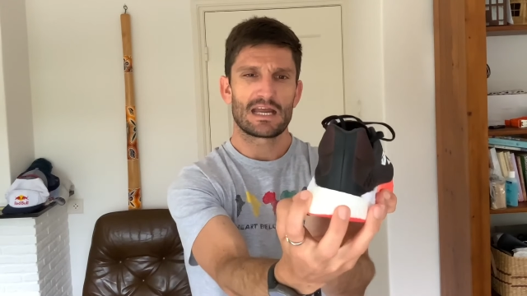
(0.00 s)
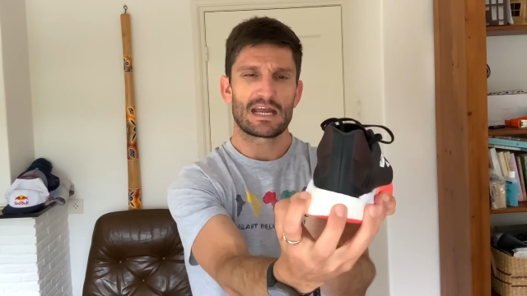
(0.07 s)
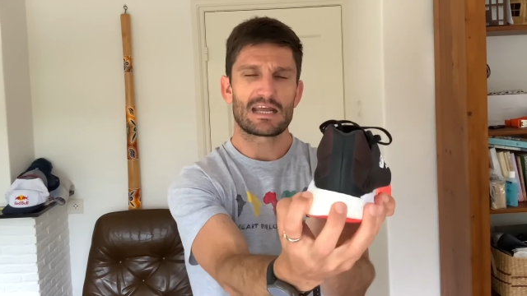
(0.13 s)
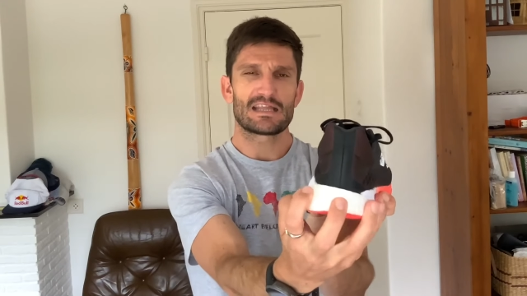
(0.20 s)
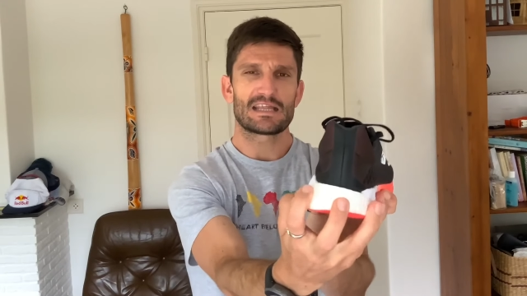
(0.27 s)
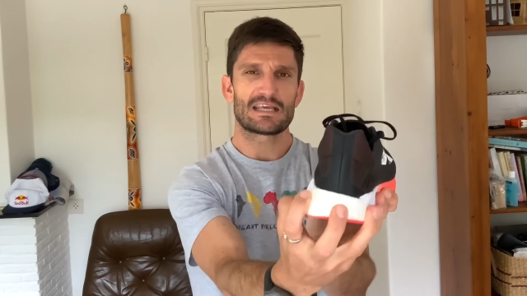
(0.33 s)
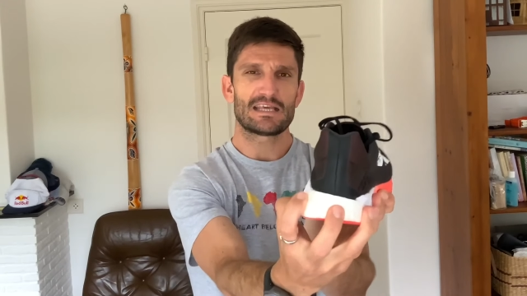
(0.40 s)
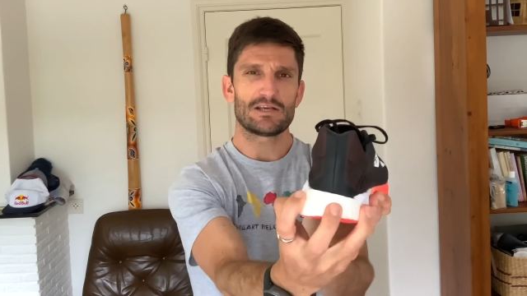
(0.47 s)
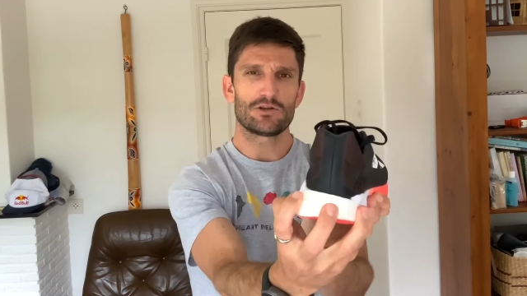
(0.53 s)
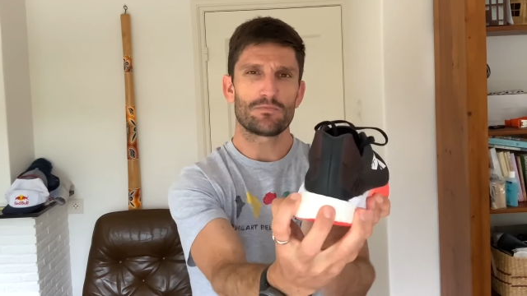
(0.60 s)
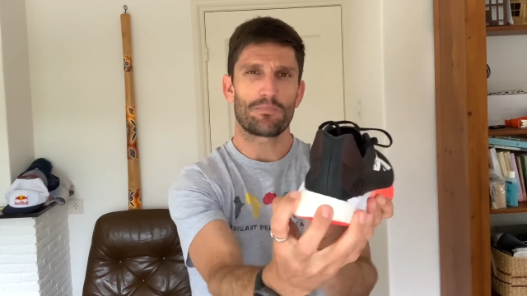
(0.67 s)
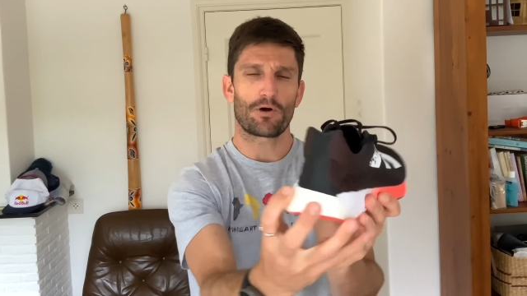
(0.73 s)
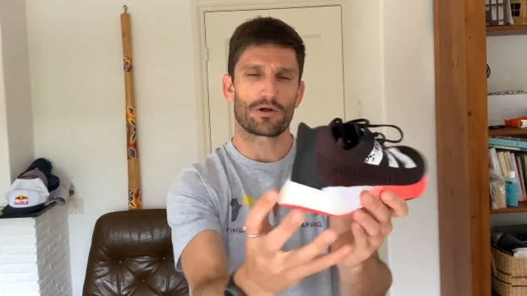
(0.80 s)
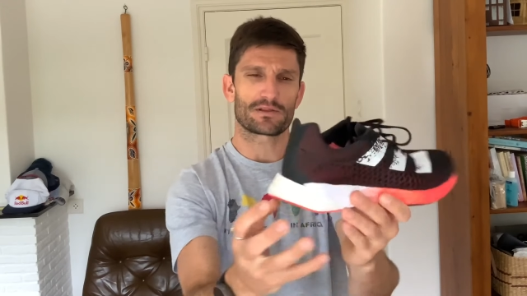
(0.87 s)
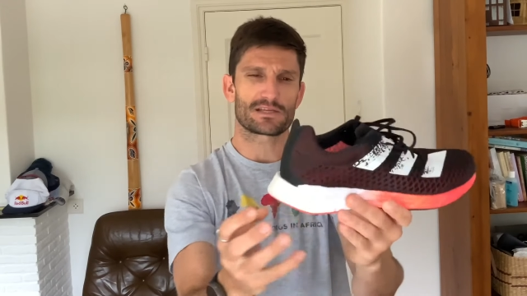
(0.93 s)

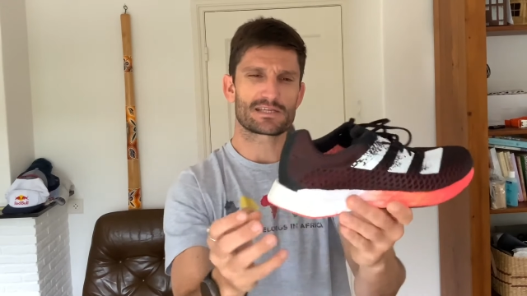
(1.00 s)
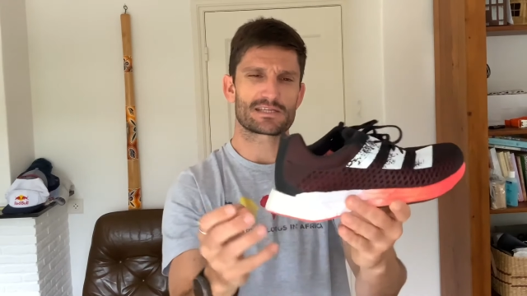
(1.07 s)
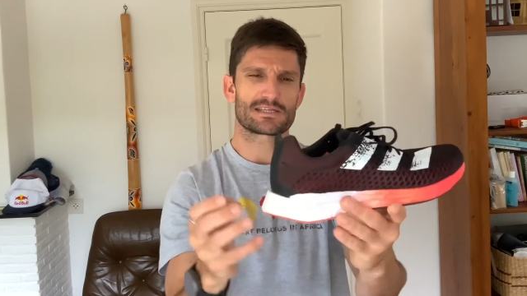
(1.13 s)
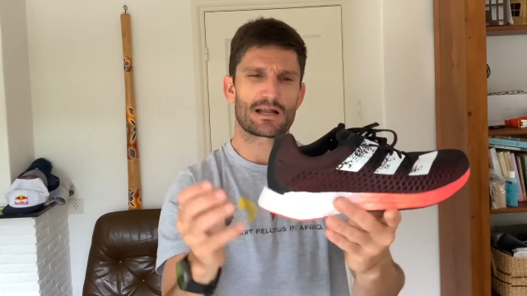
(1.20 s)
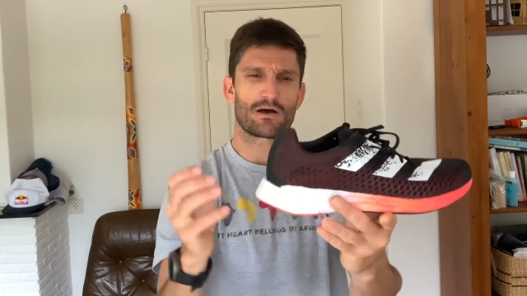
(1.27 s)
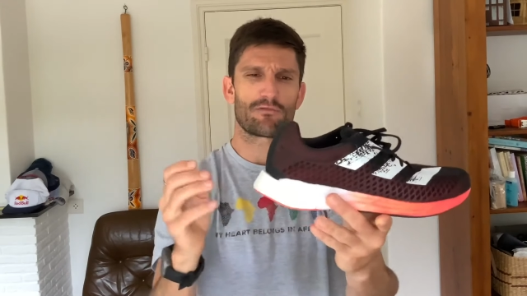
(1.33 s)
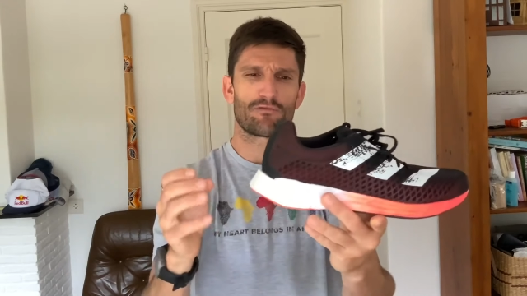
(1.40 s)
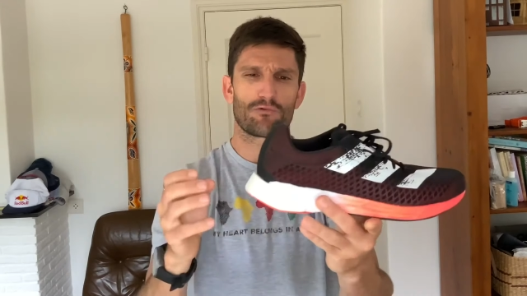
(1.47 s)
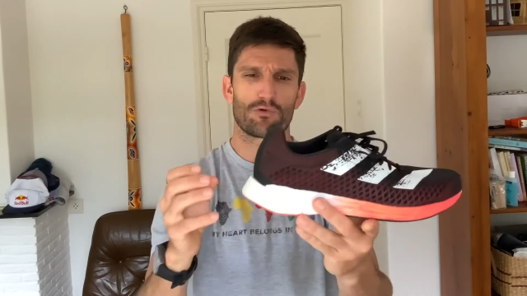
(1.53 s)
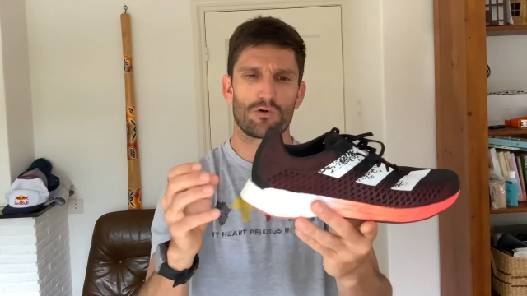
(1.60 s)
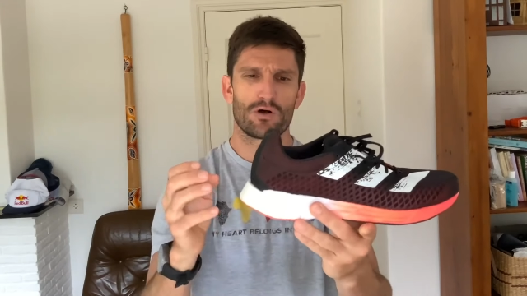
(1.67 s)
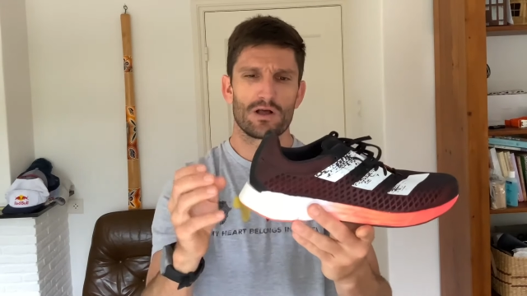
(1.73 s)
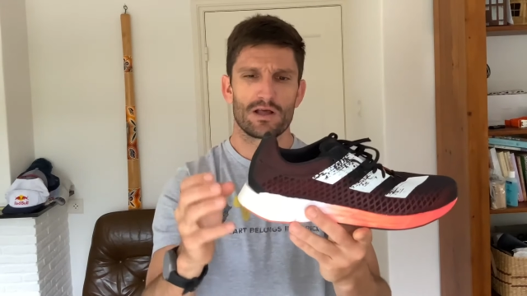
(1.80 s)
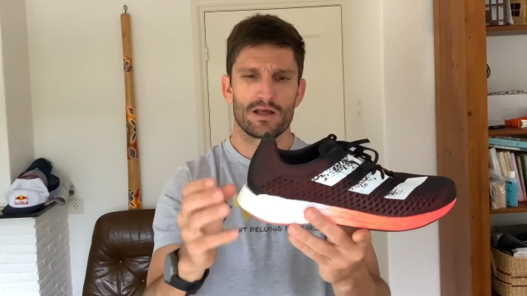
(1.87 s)
heel part. This is now for